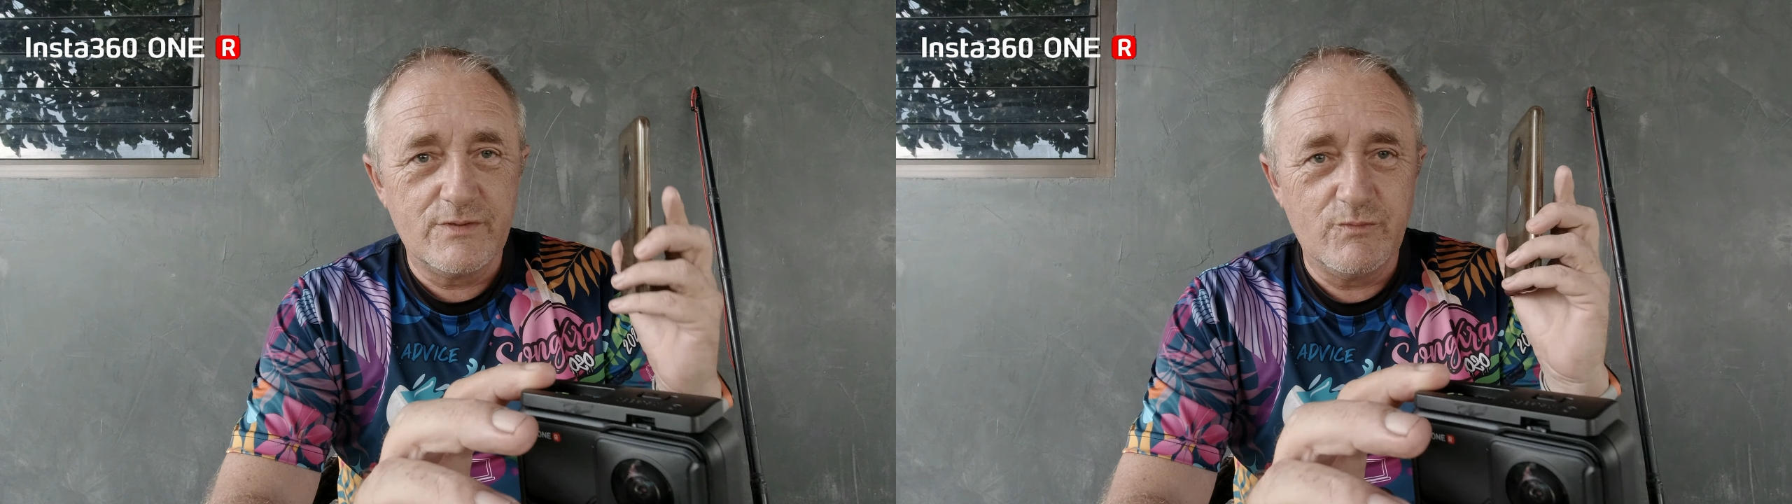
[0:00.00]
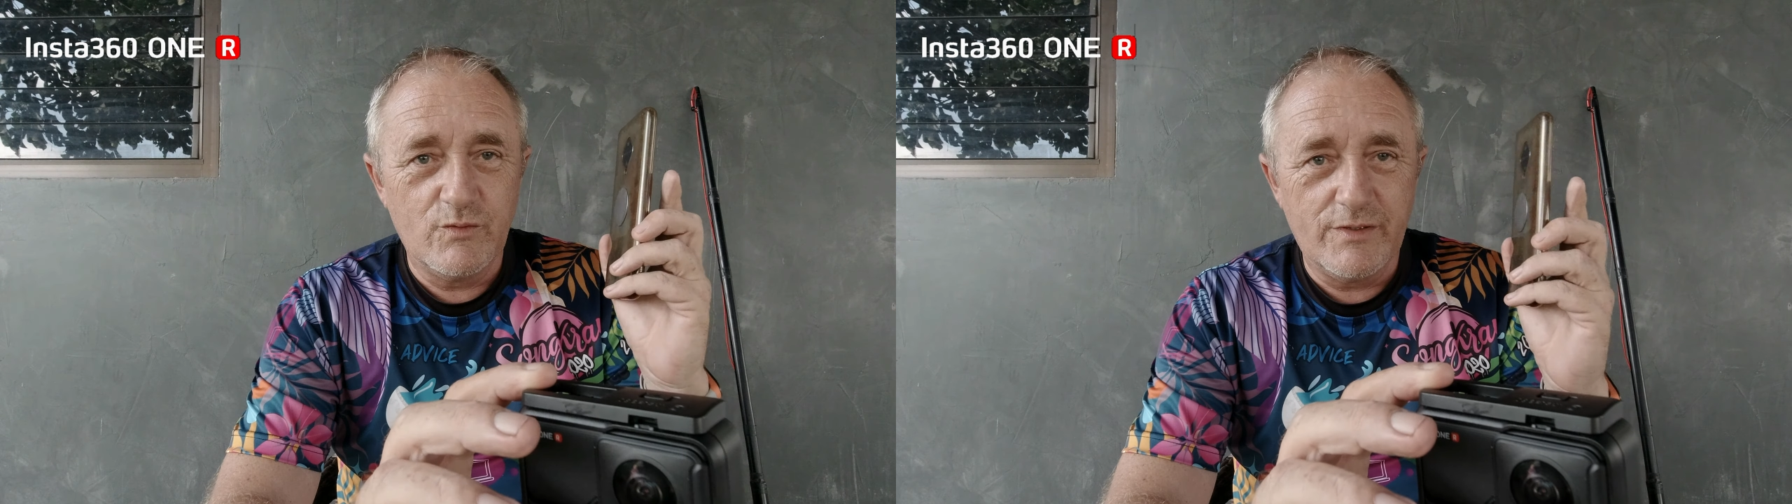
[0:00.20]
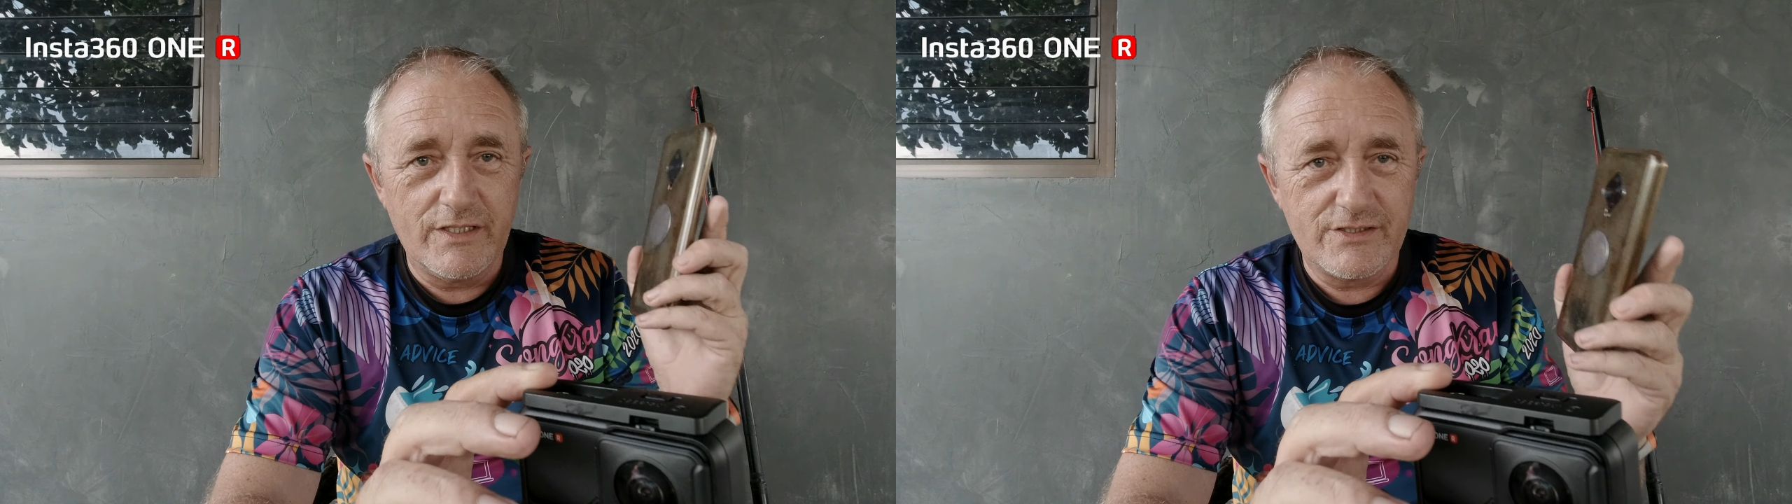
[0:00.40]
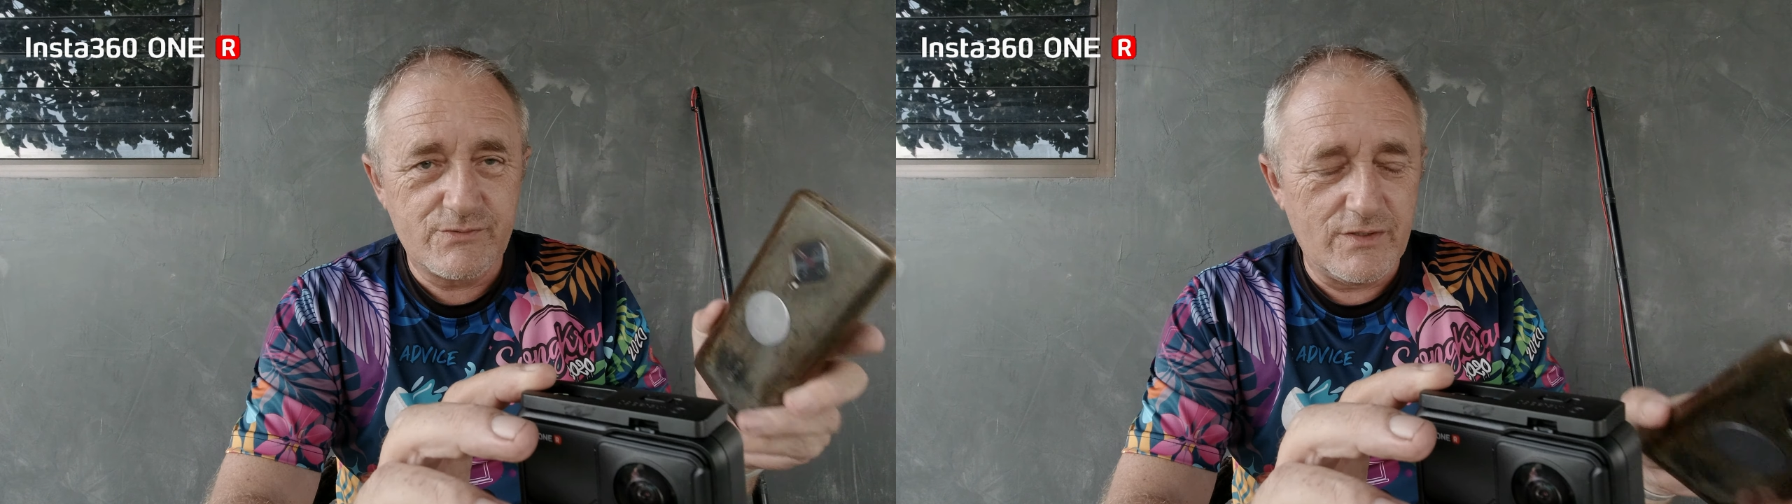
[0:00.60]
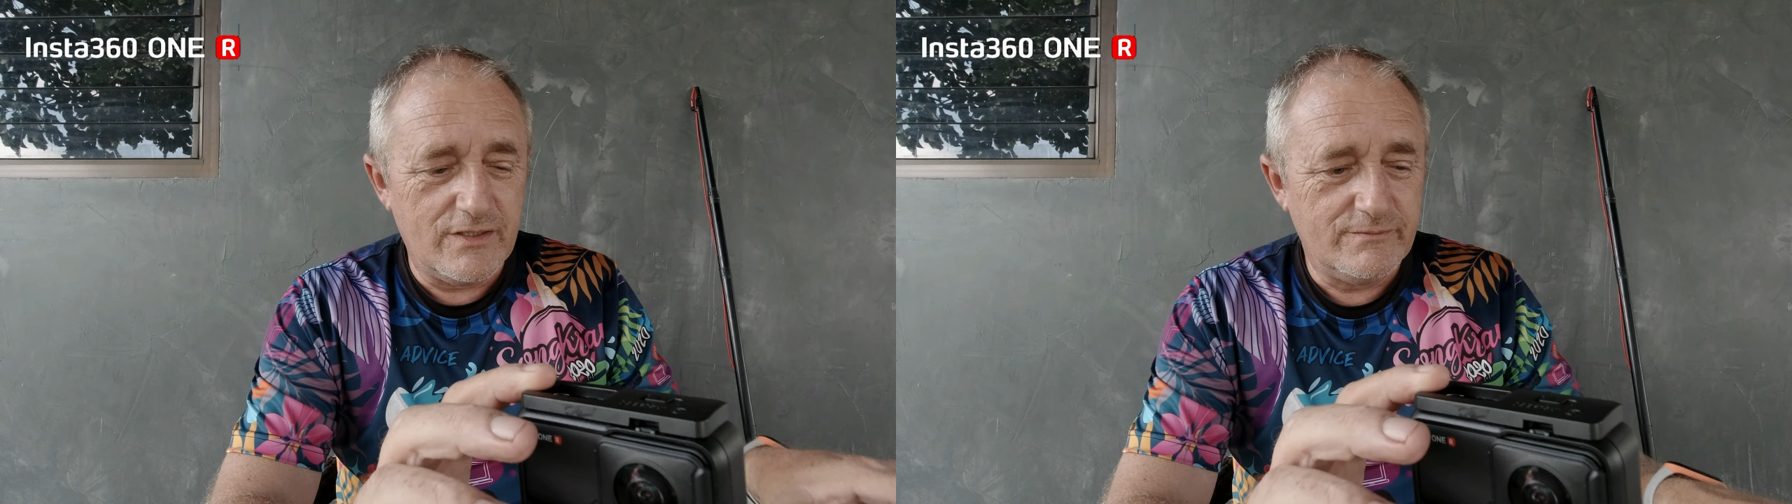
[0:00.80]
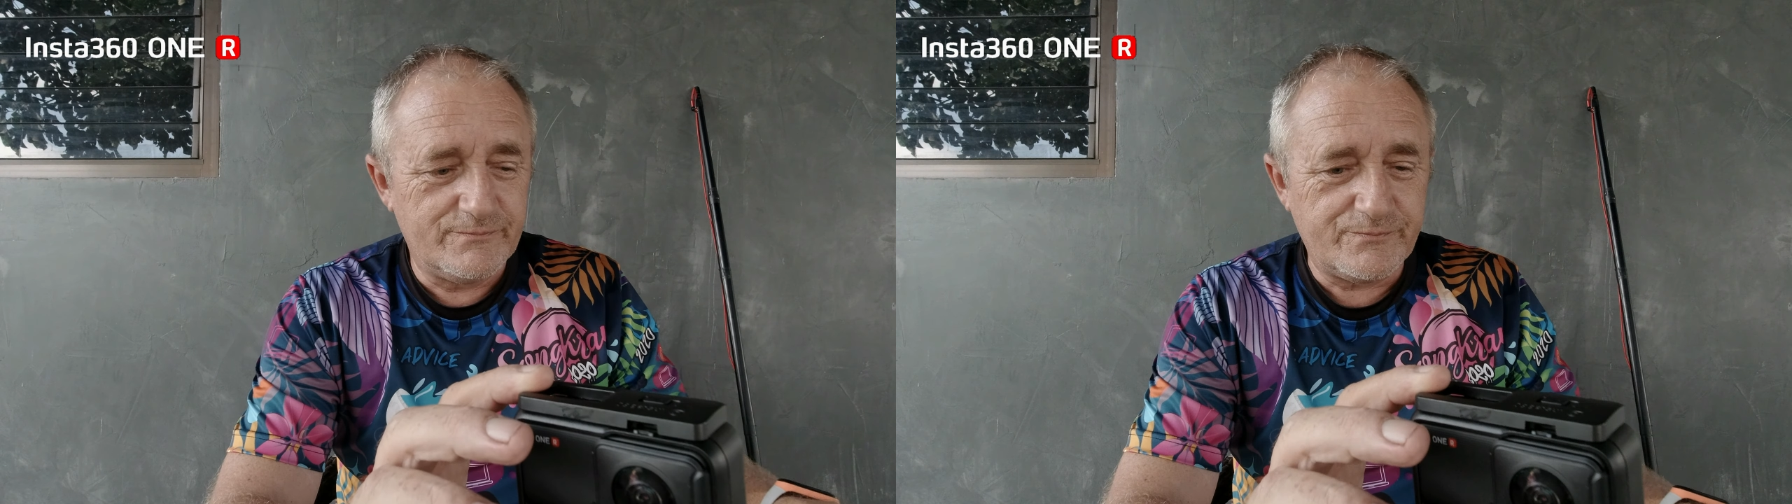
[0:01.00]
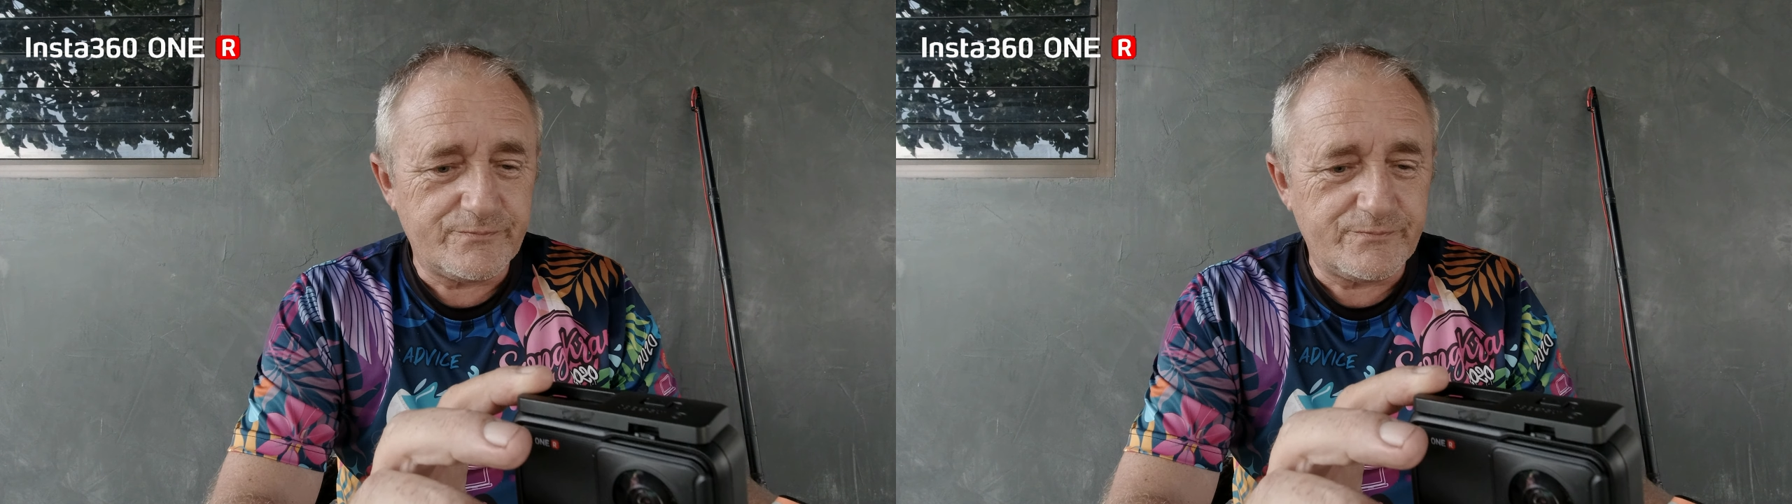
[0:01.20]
my mobile as well,